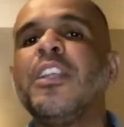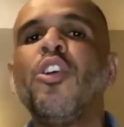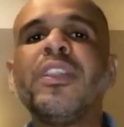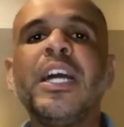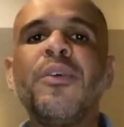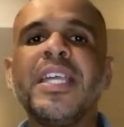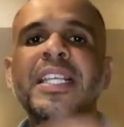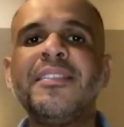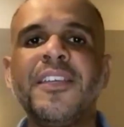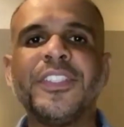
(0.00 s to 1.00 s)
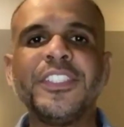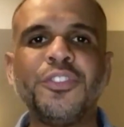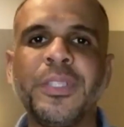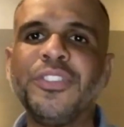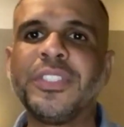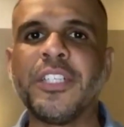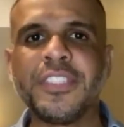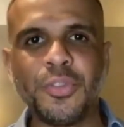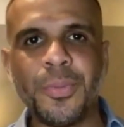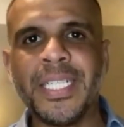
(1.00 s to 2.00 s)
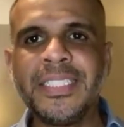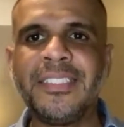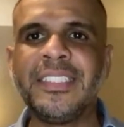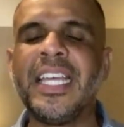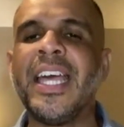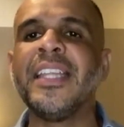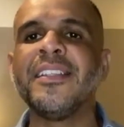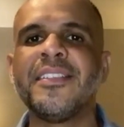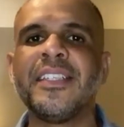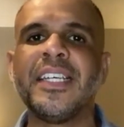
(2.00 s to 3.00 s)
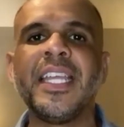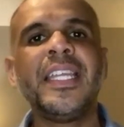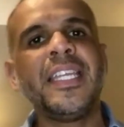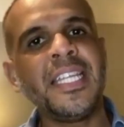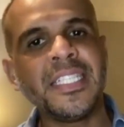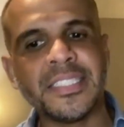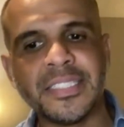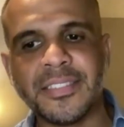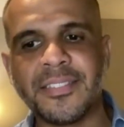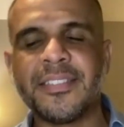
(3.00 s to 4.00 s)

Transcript: Lockdown hit, the first one, twenty twenty, and uh, here in England,